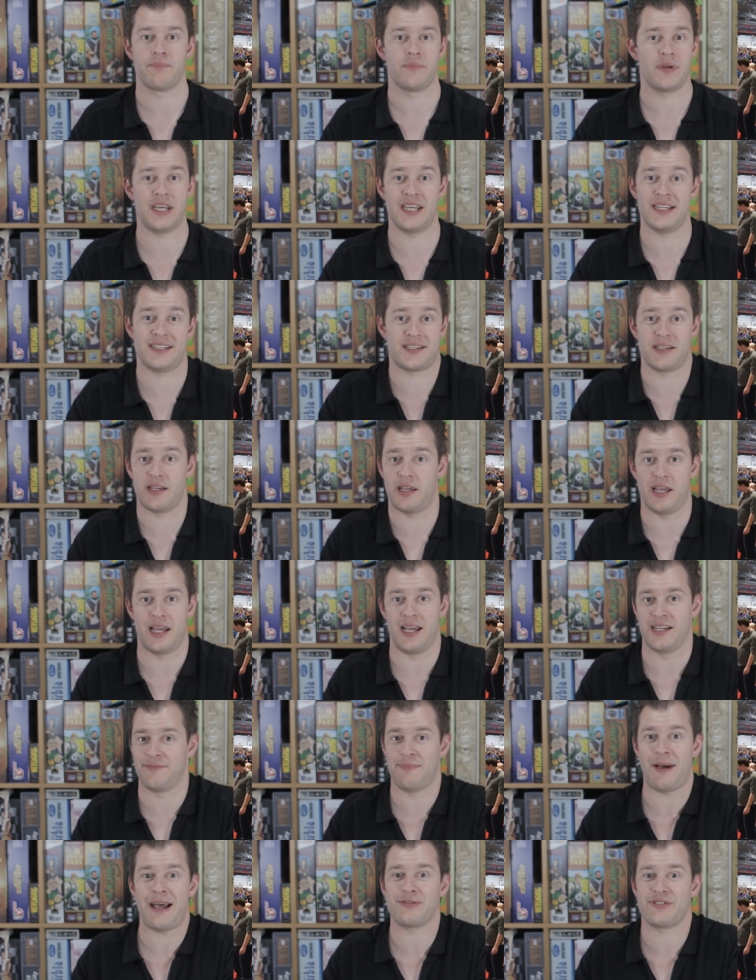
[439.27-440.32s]
It's
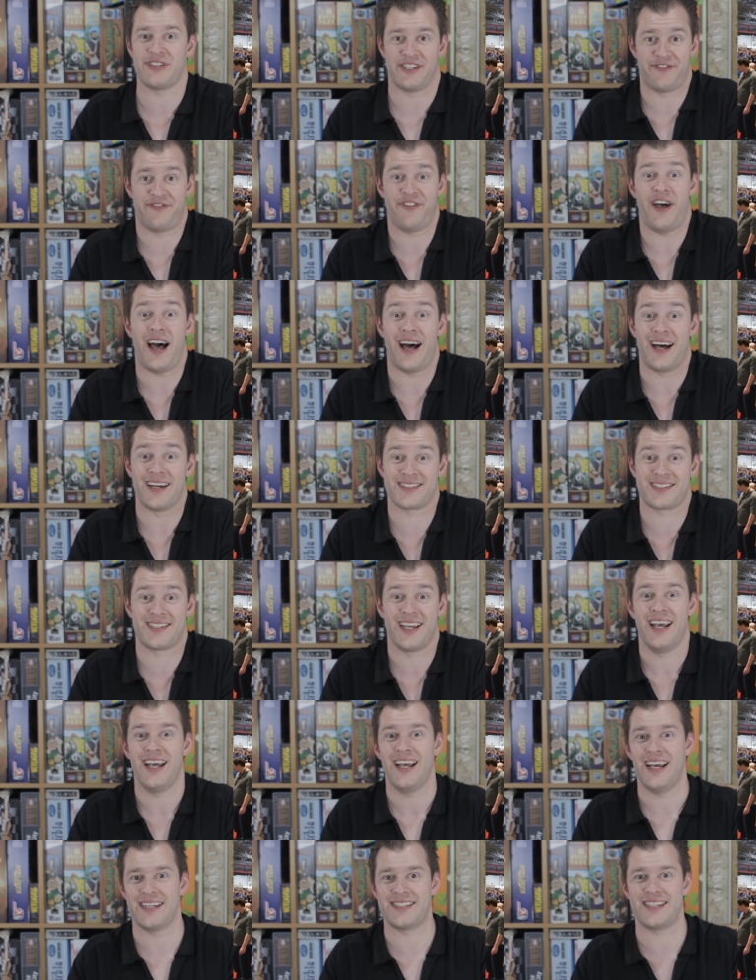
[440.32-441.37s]
as about as fast
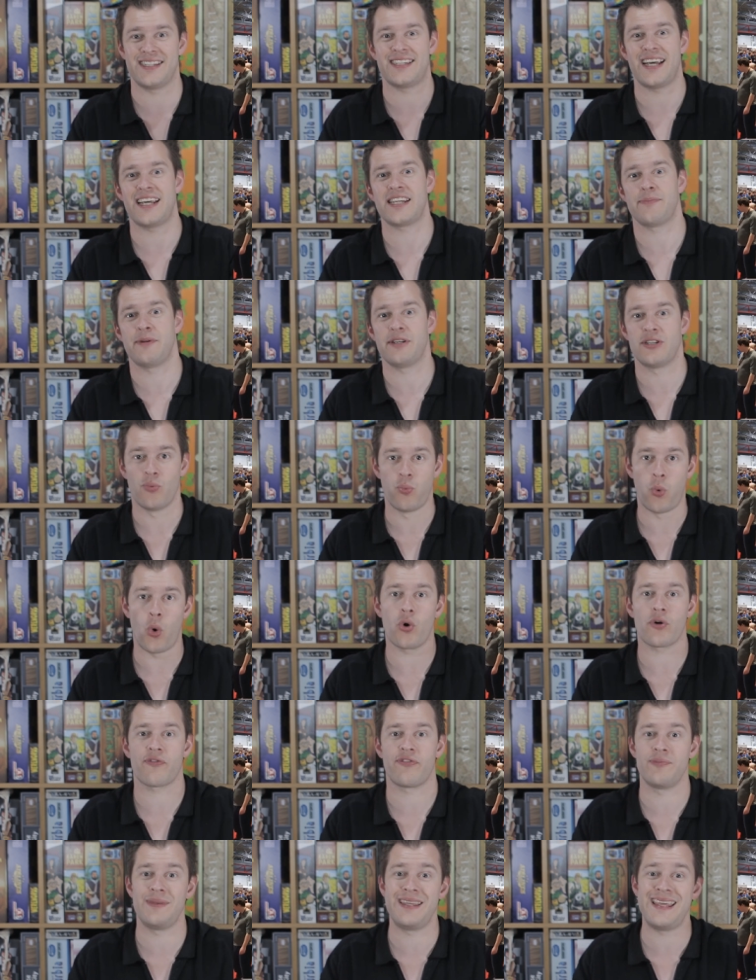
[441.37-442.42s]
as it takes me to
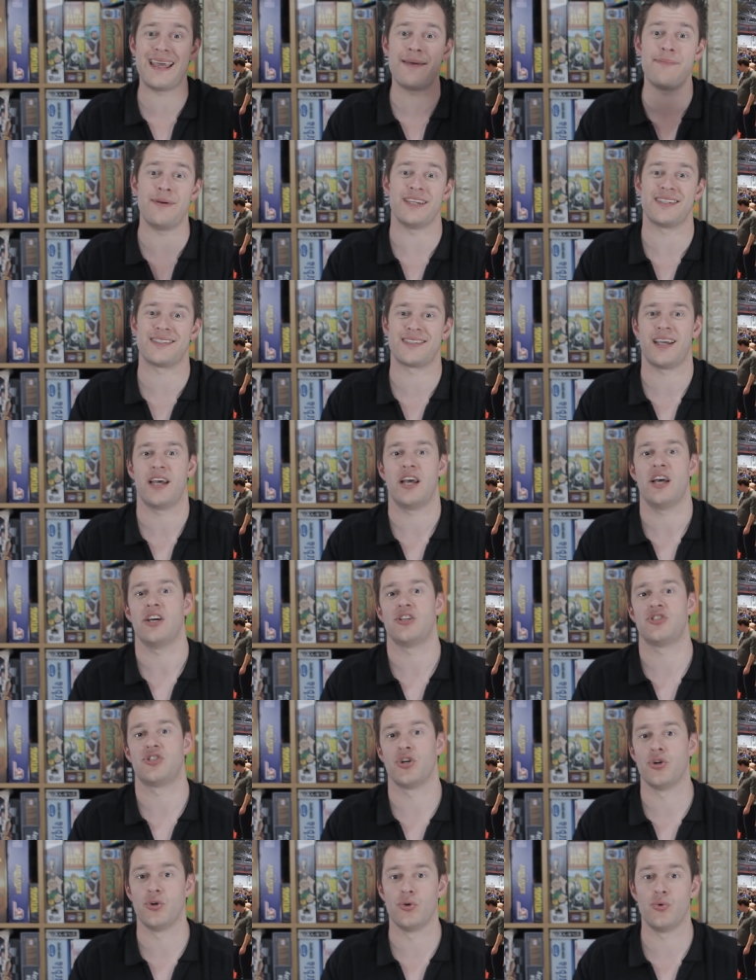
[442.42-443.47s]
walk from the Ibis
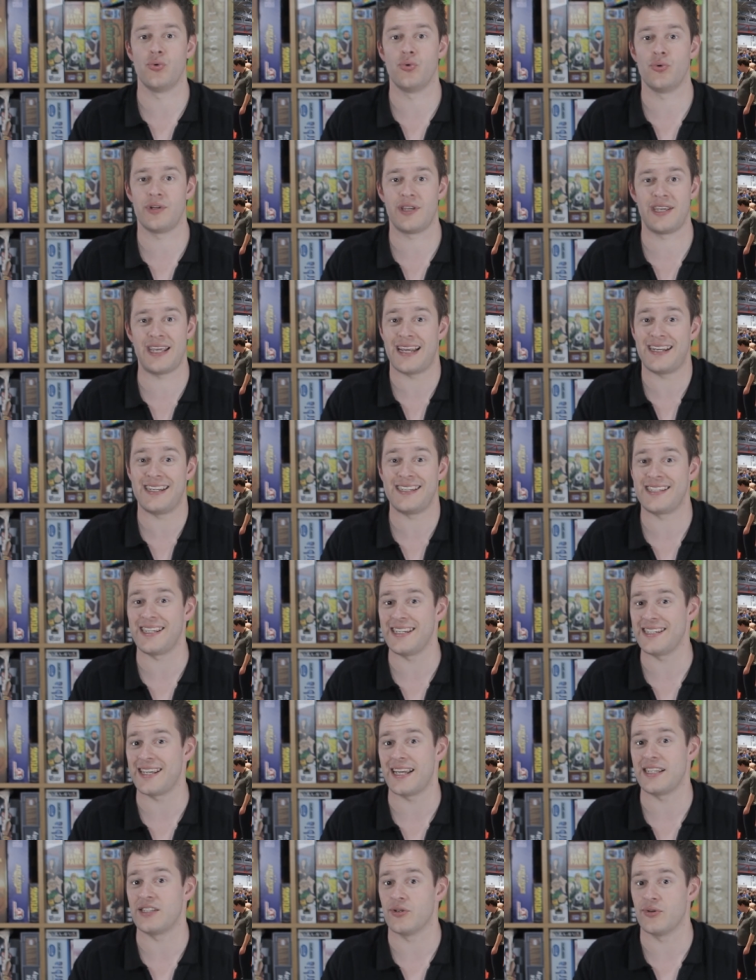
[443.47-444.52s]
to the NEC
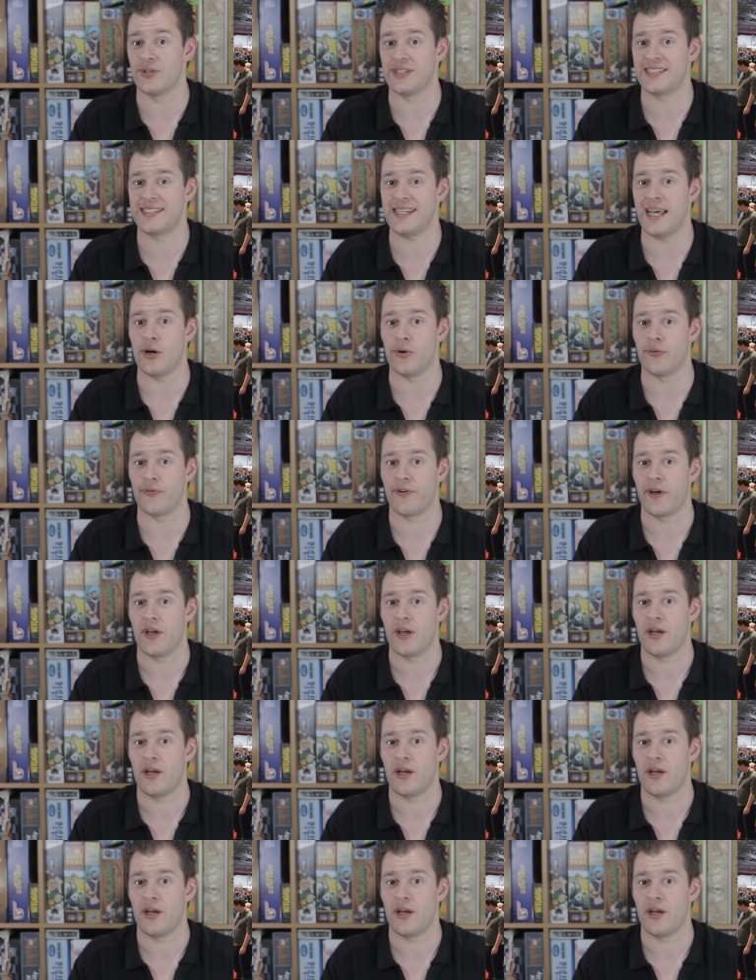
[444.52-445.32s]
Centre itself.